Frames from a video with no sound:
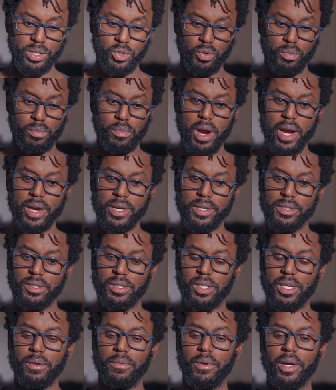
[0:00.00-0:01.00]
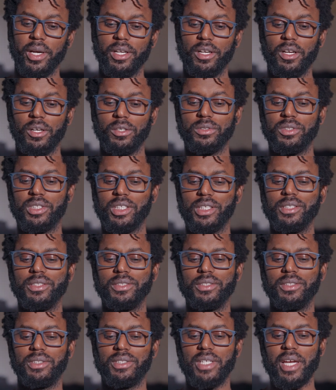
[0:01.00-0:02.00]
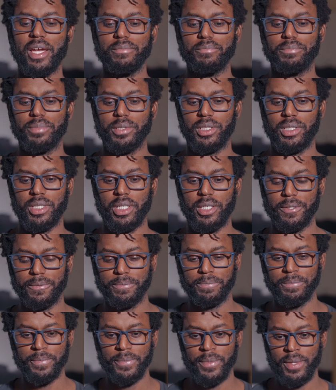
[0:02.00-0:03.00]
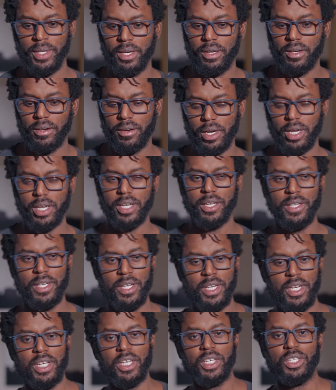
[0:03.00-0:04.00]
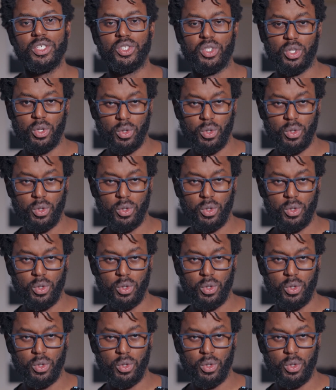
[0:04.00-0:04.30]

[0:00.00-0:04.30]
is way too bright, so let me bring it on to 10%, right?